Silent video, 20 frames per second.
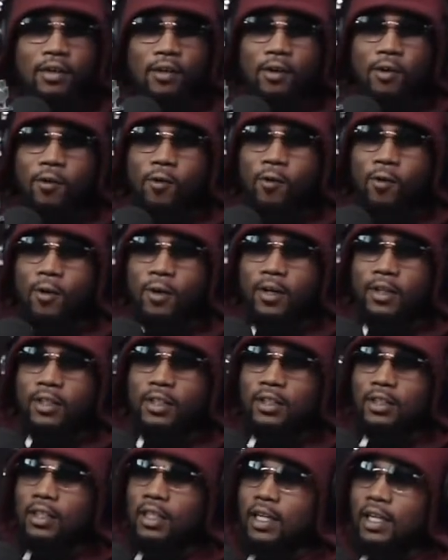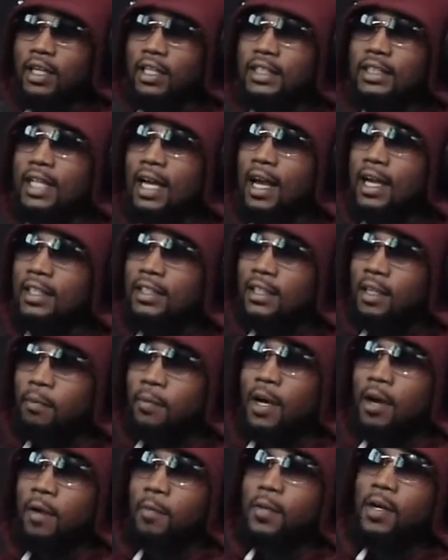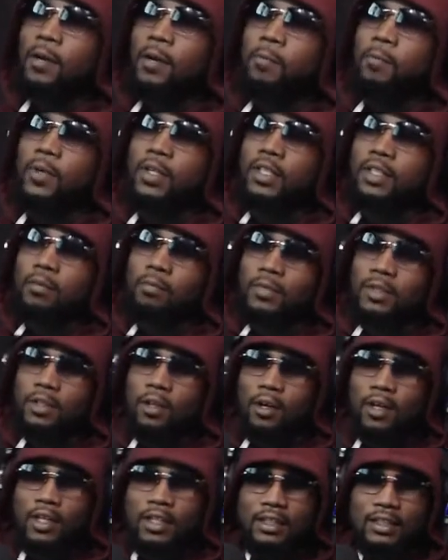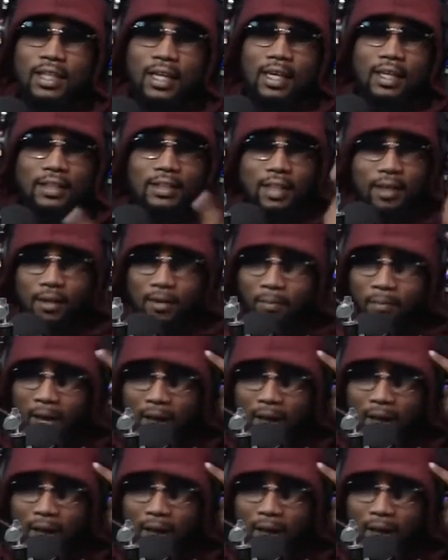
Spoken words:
Or the designs I'm coming up with, them is all designs out of my